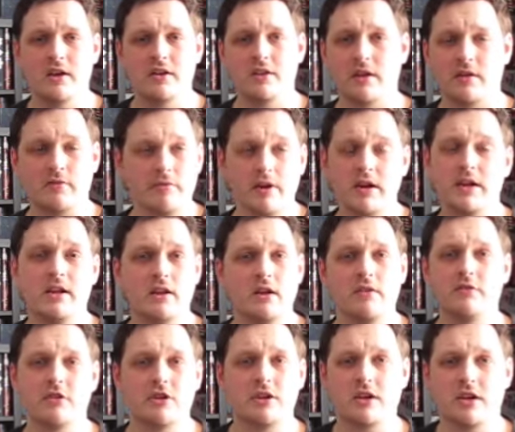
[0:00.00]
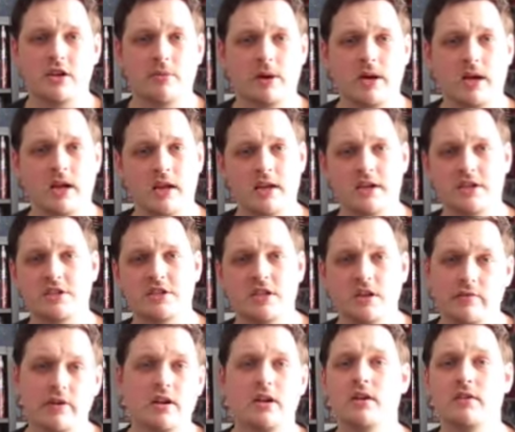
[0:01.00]
they really love looking at my collection.
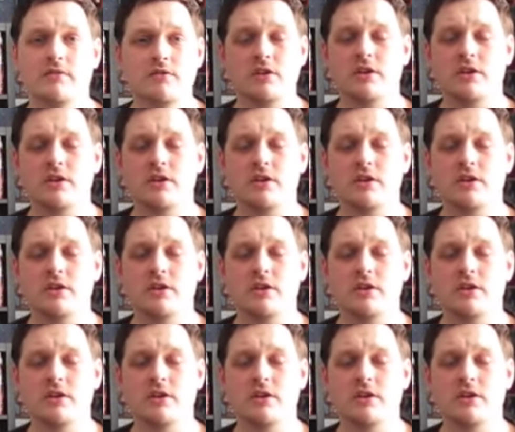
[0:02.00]
They really love